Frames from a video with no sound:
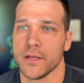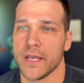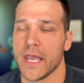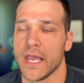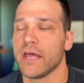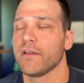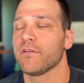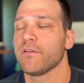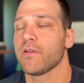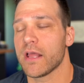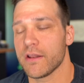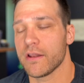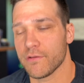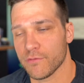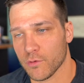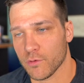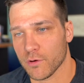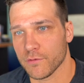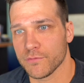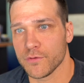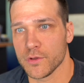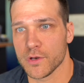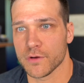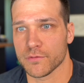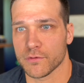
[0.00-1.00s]
And for
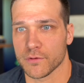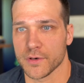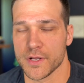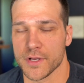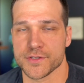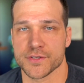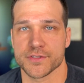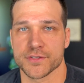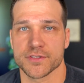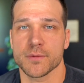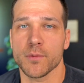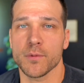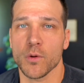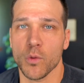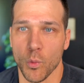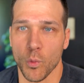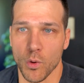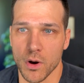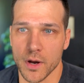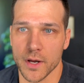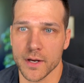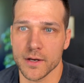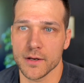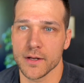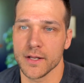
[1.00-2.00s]
a few different reasons. Number
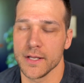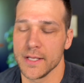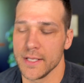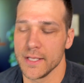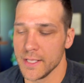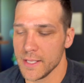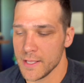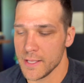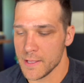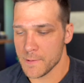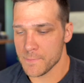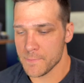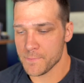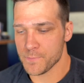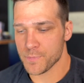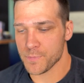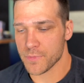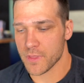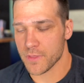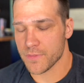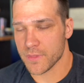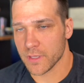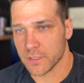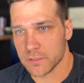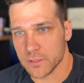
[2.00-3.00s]
one,
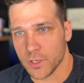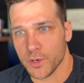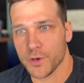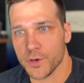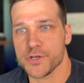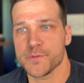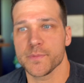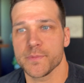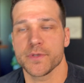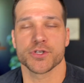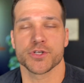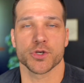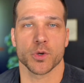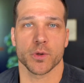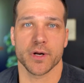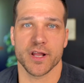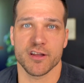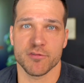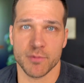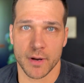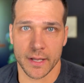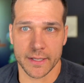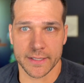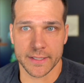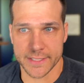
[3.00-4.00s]
the large majority
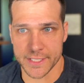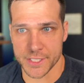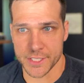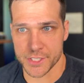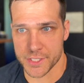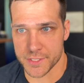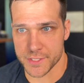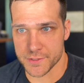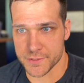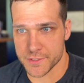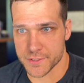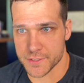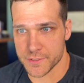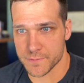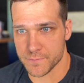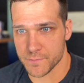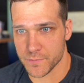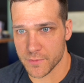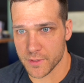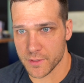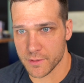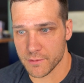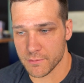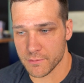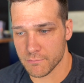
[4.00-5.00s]
of politicians
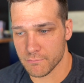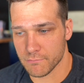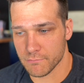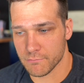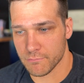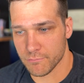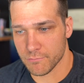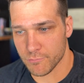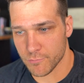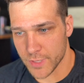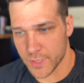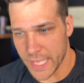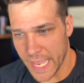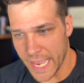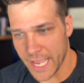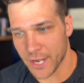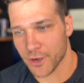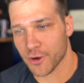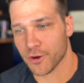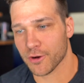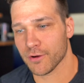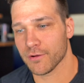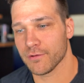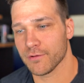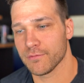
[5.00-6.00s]

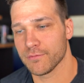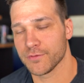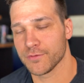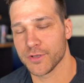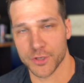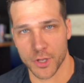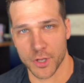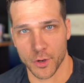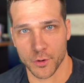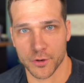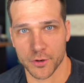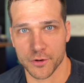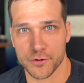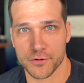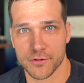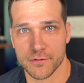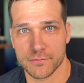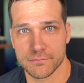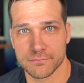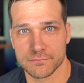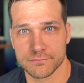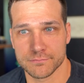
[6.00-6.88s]
cater to donors.